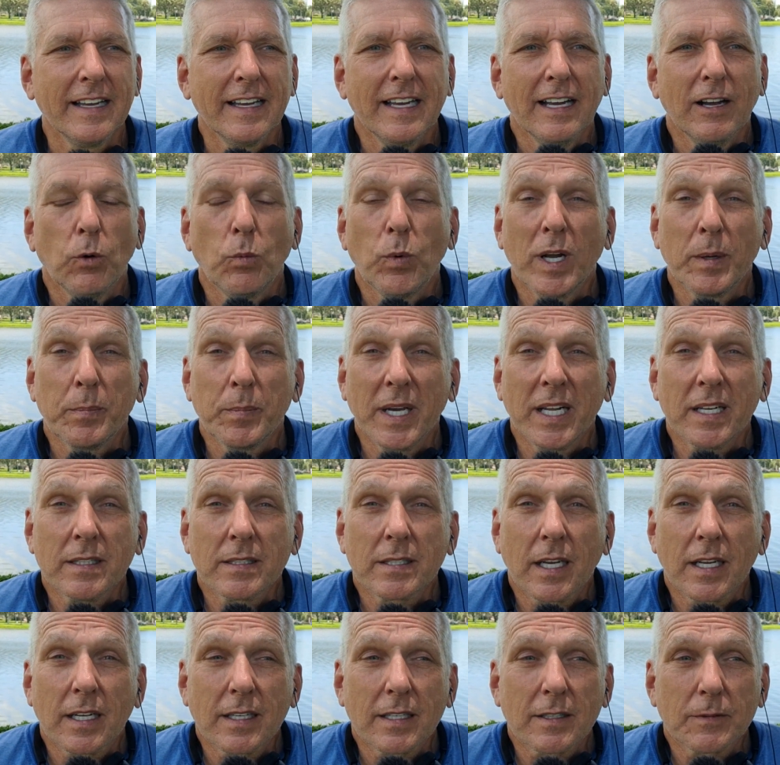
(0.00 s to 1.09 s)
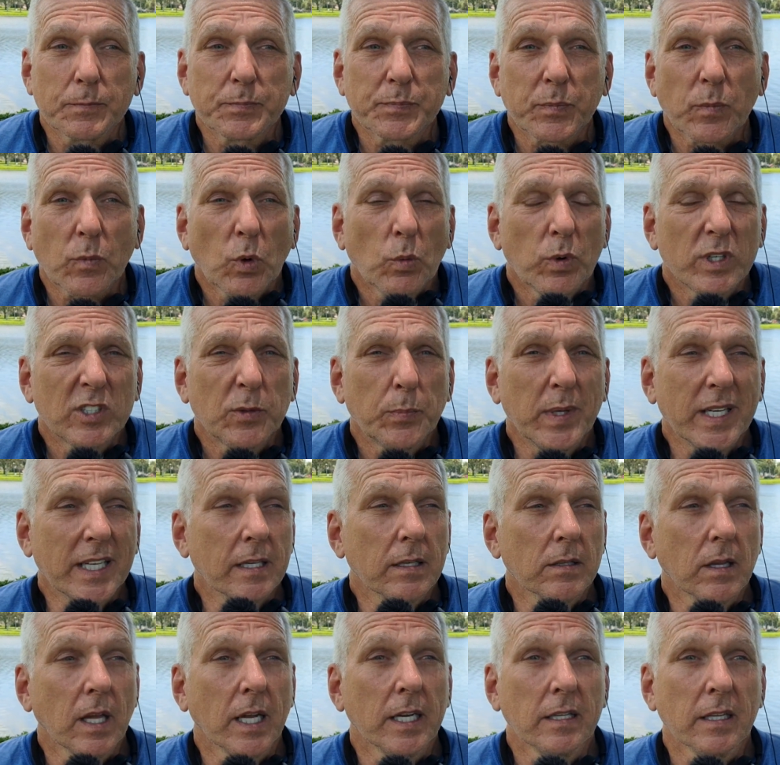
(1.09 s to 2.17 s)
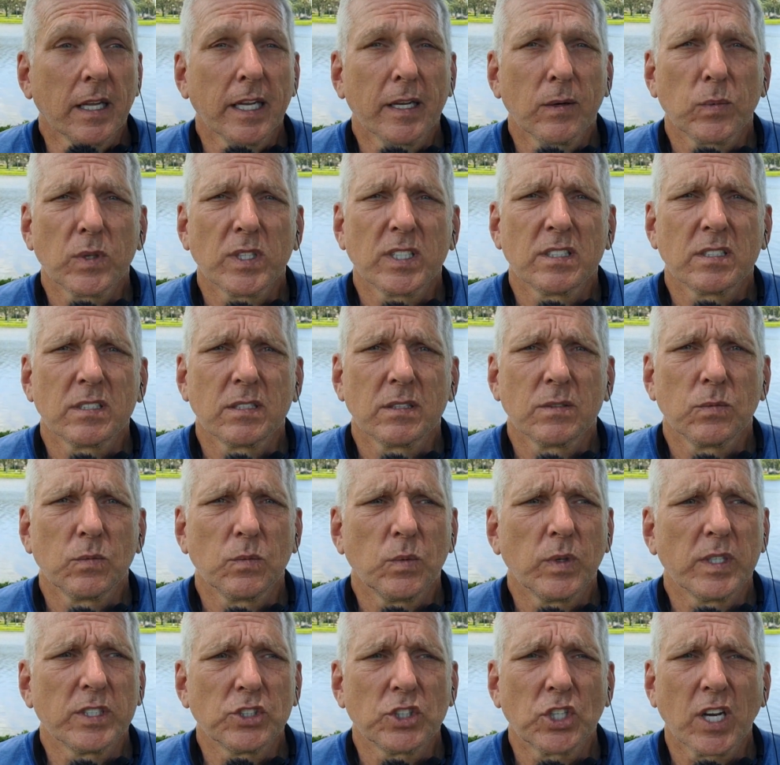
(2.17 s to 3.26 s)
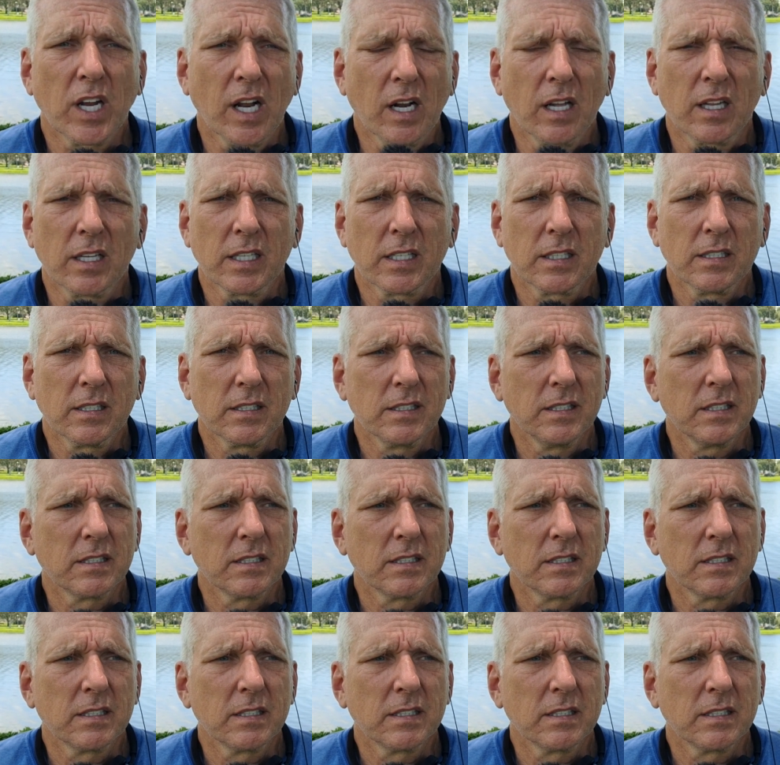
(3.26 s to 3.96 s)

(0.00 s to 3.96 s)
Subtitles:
when meditating, when speaking light language, when channeling.